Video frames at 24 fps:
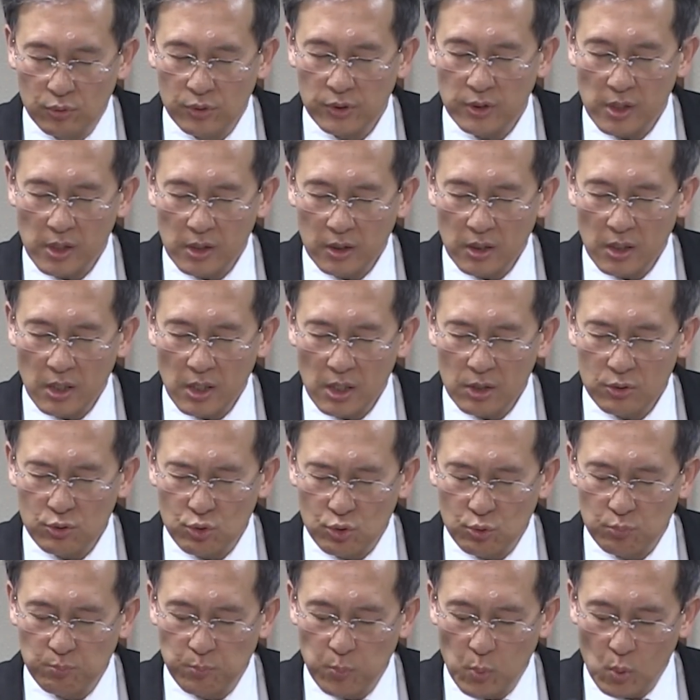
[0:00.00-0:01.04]
And
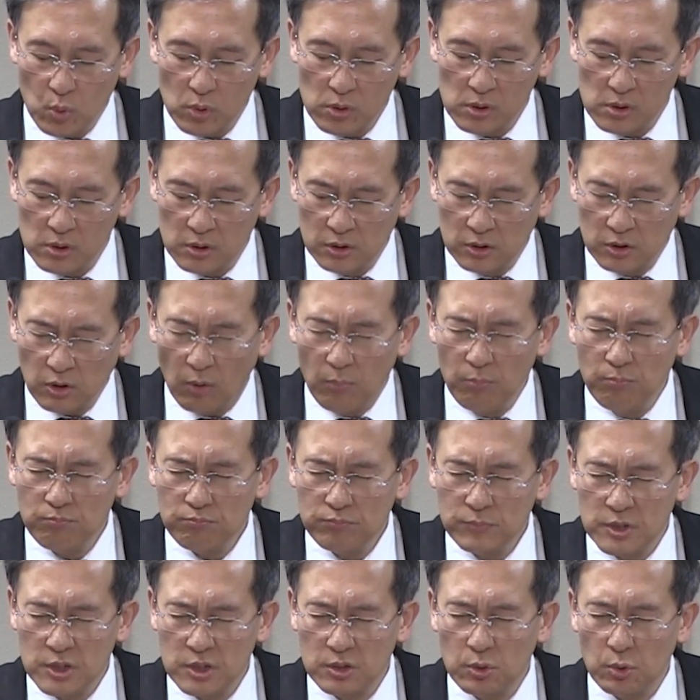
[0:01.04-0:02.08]
today, the same is
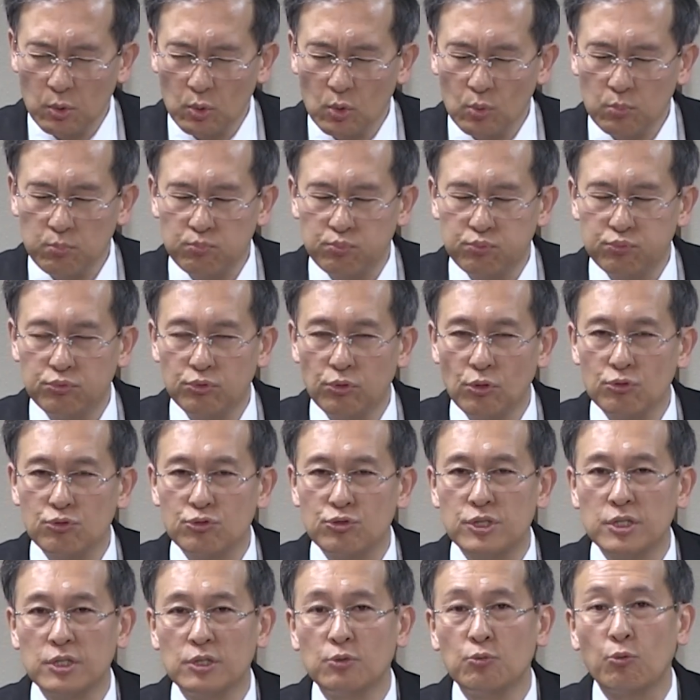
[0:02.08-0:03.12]
true for us.